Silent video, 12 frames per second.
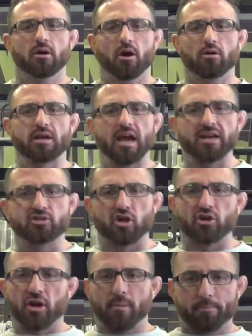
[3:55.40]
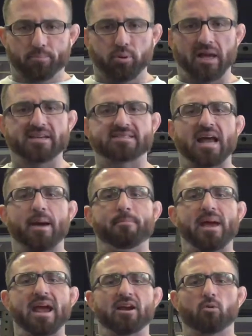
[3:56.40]
Okay, so you're going to place that
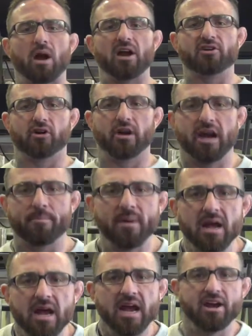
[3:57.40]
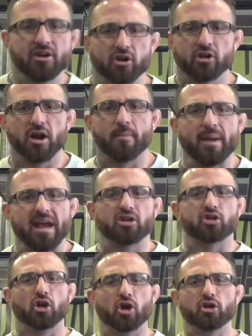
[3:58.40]
band around your hip and you're going to make
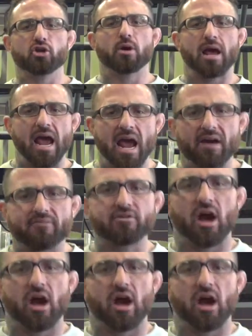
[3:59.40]
sure you have